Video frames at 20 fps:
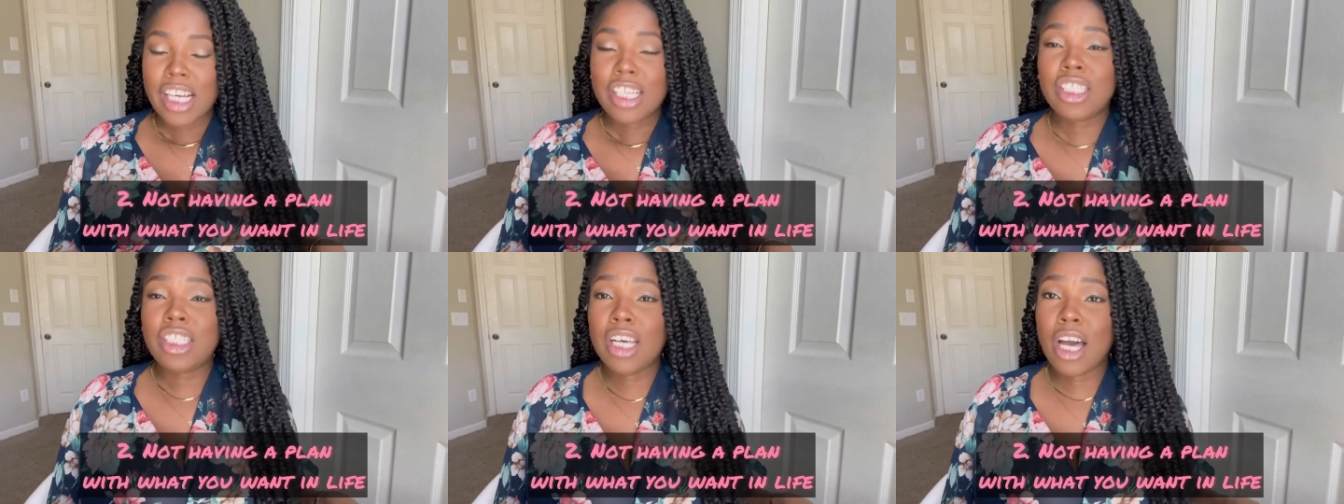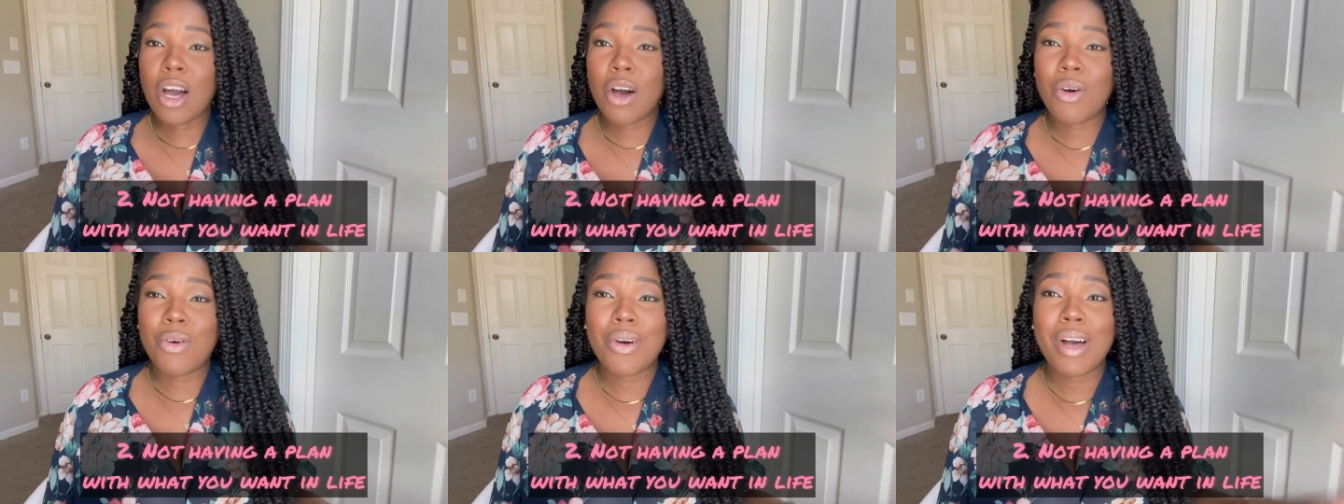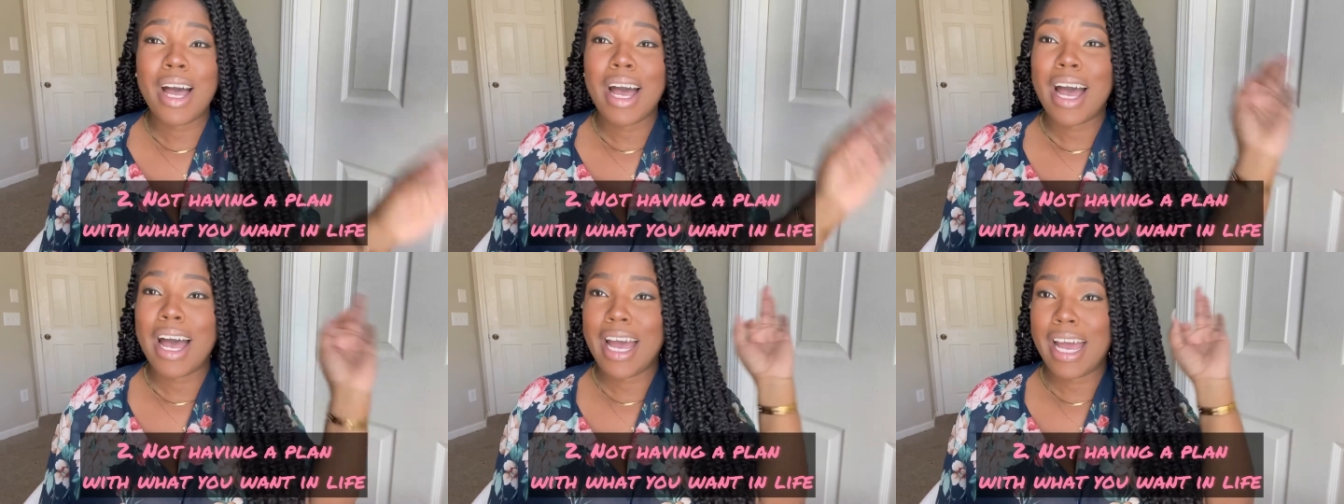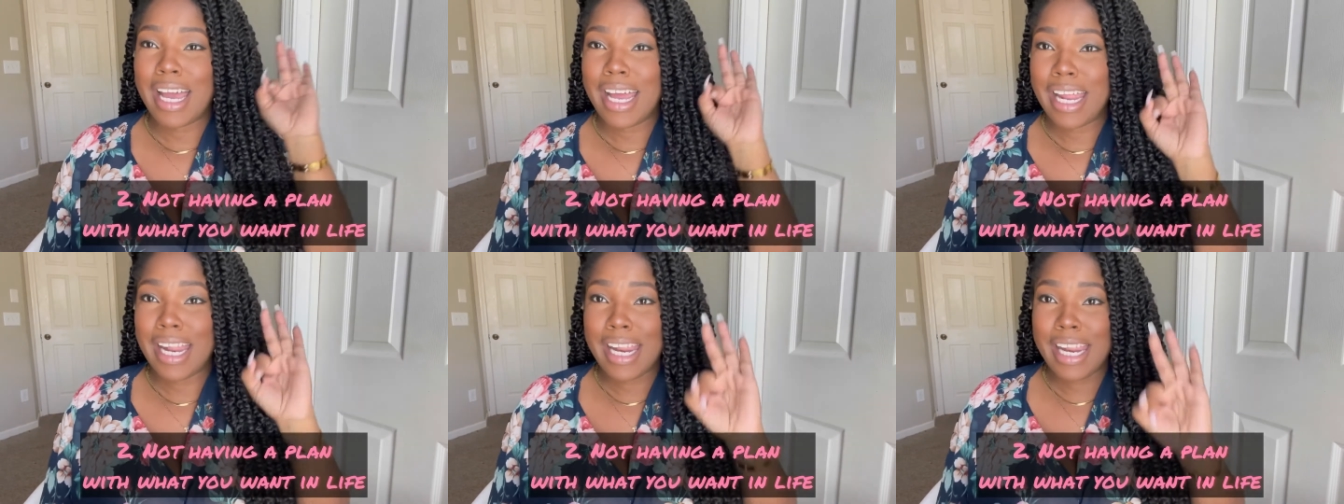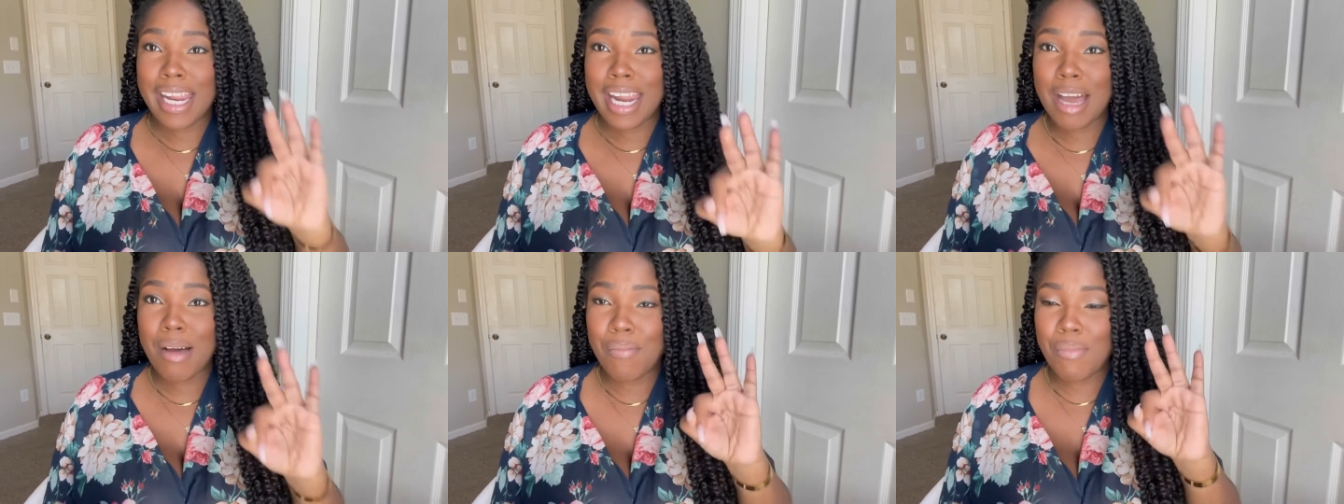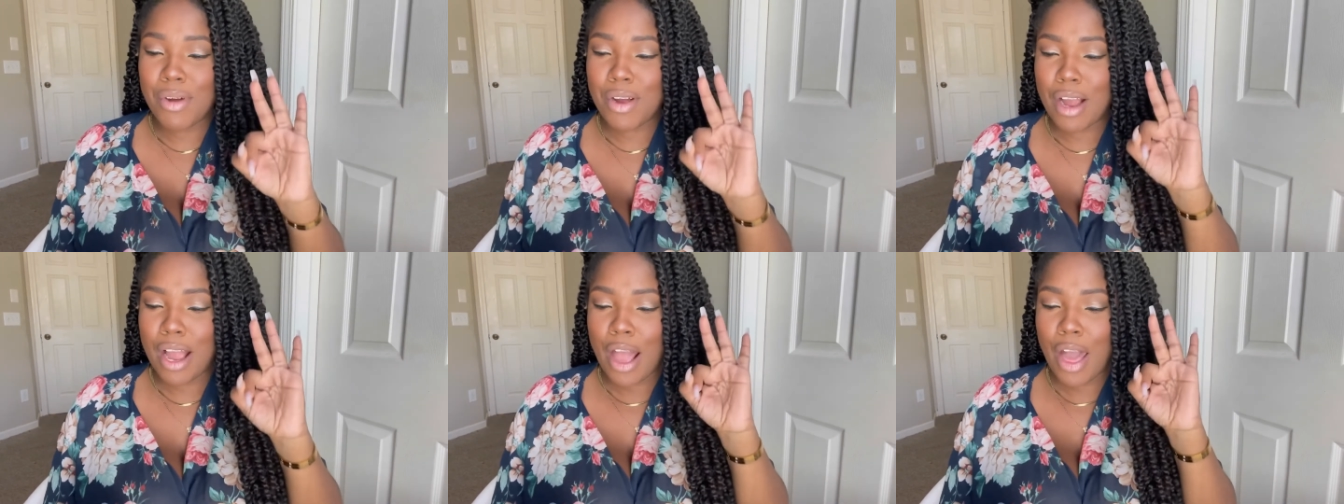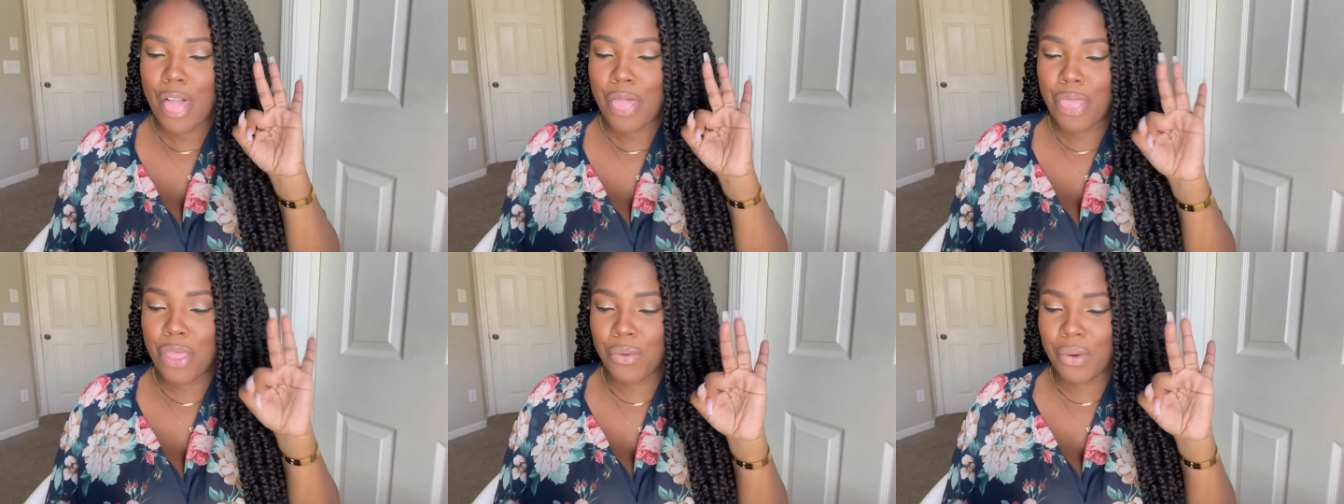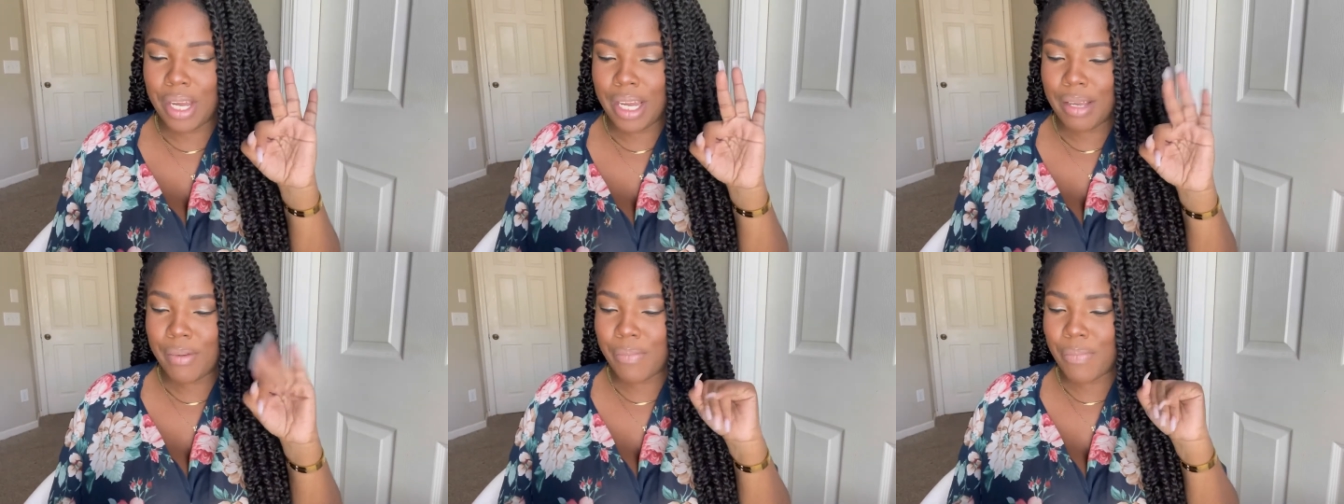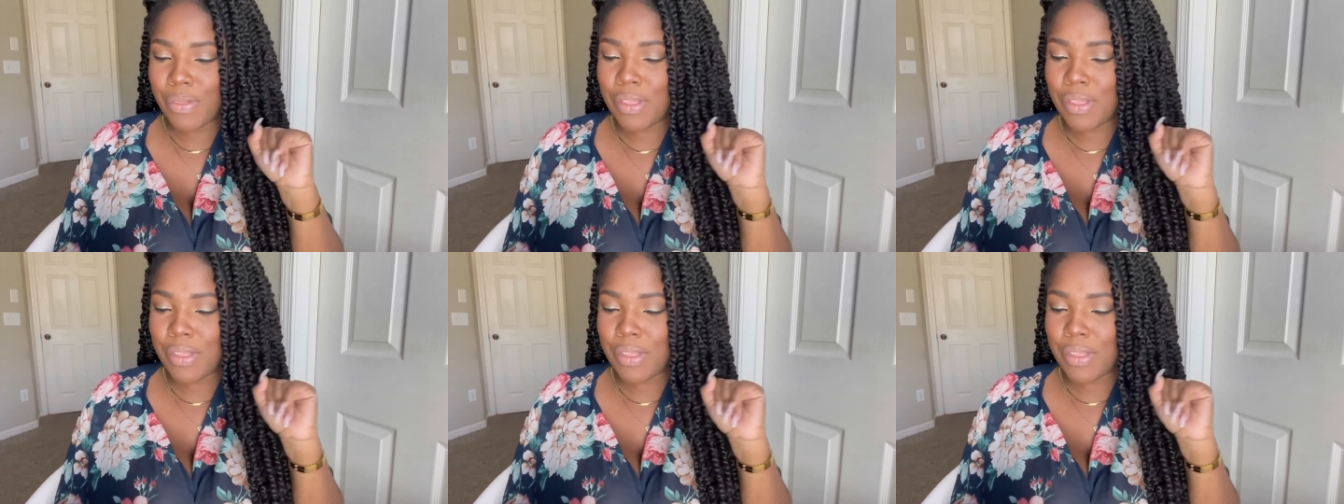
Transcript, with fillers: So number three,